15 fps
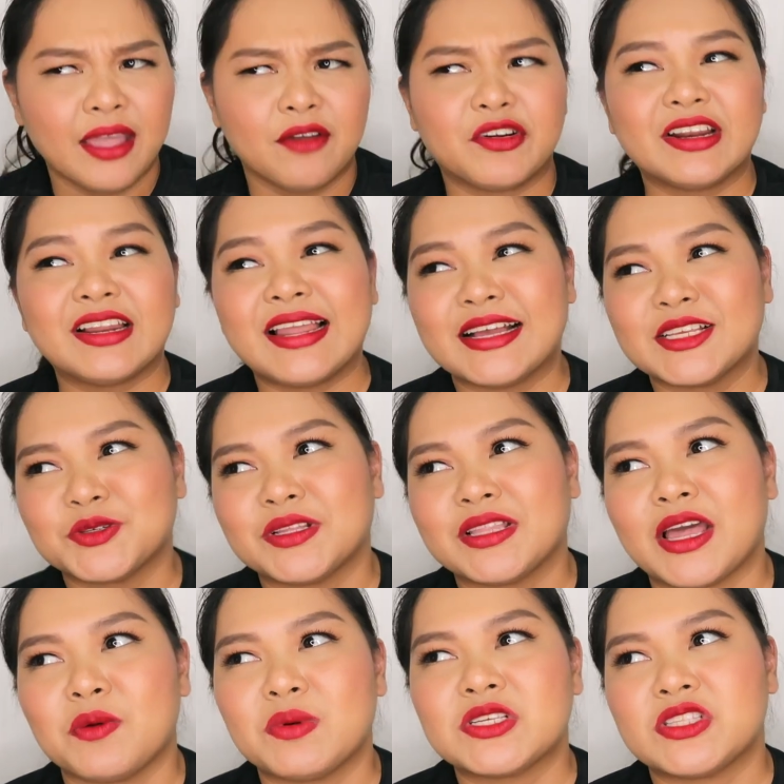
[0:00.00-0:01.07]
For the last
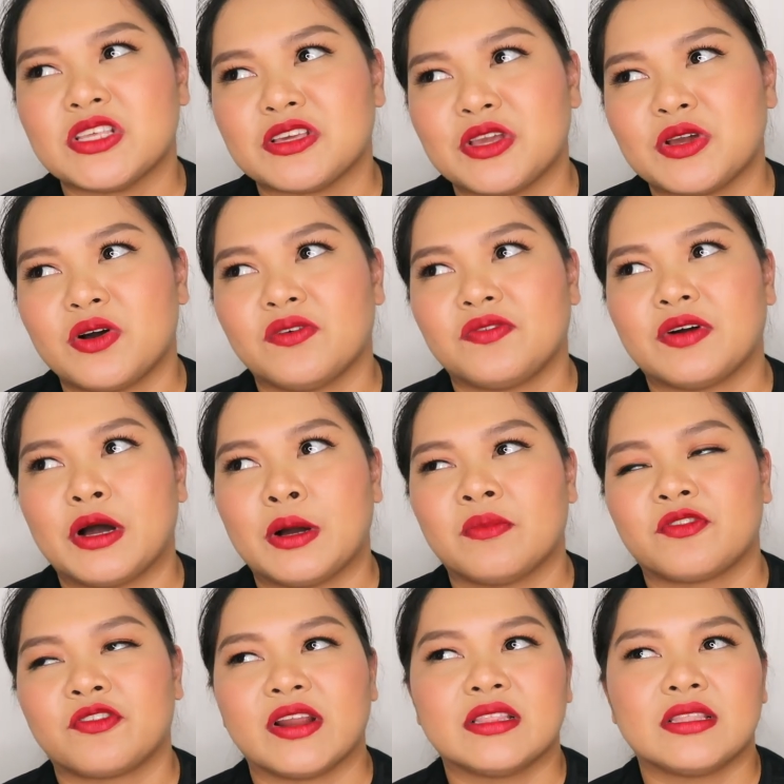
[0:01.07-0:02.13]
one, I was thinking of
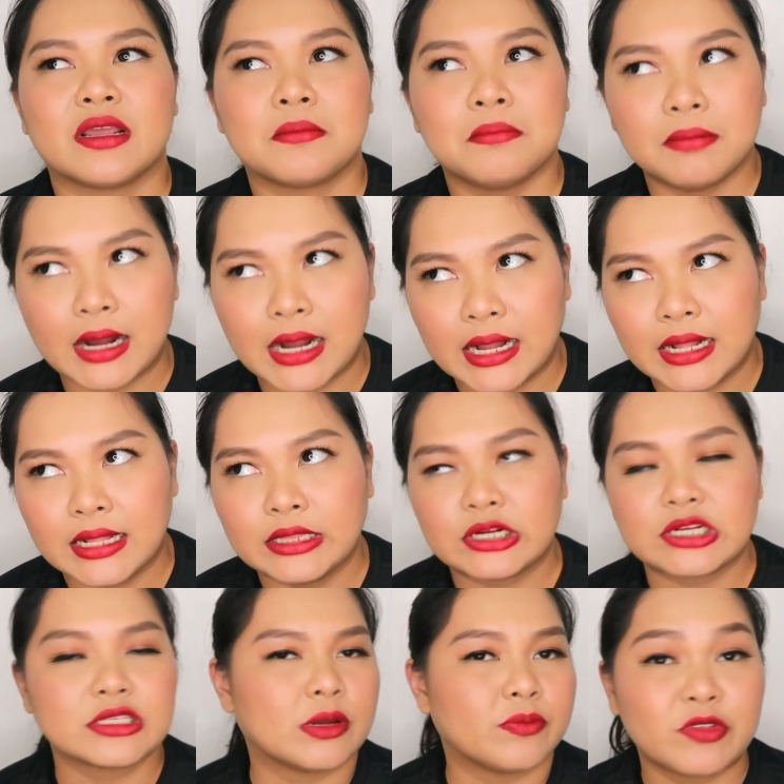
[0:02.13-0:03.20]
Frederick Malle
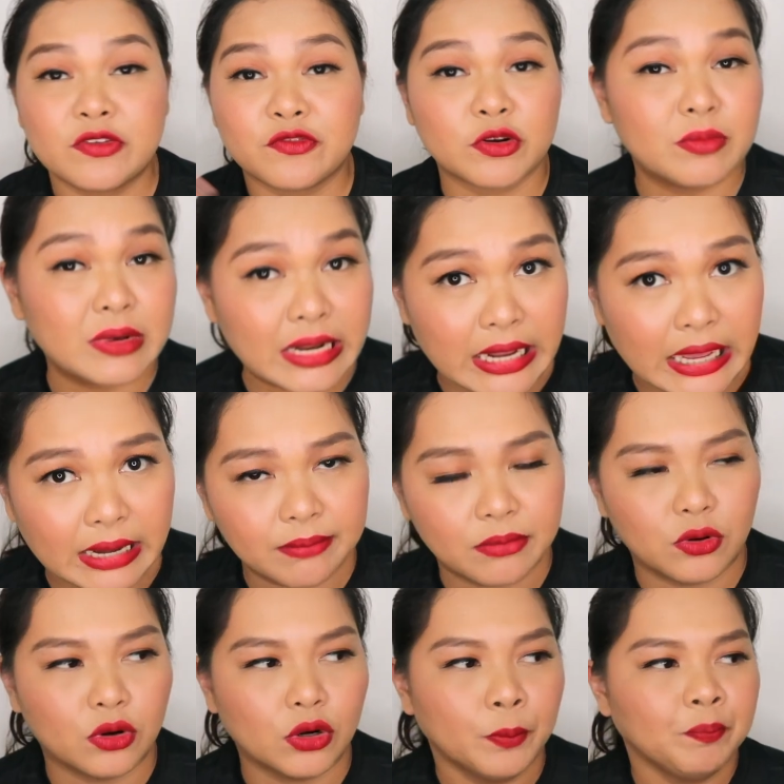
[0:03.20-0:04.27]
or something from Le
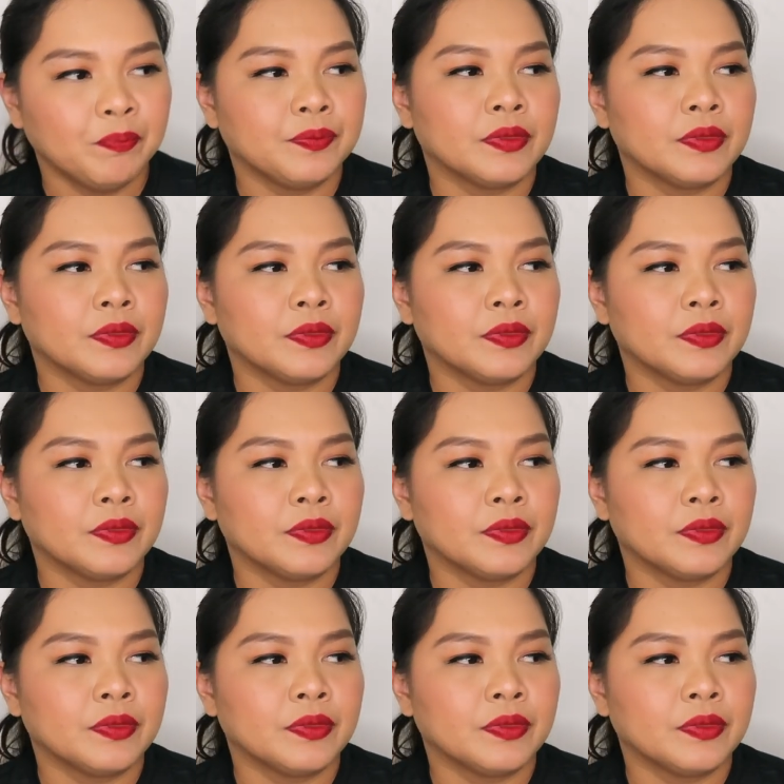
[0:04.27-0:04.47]
Labo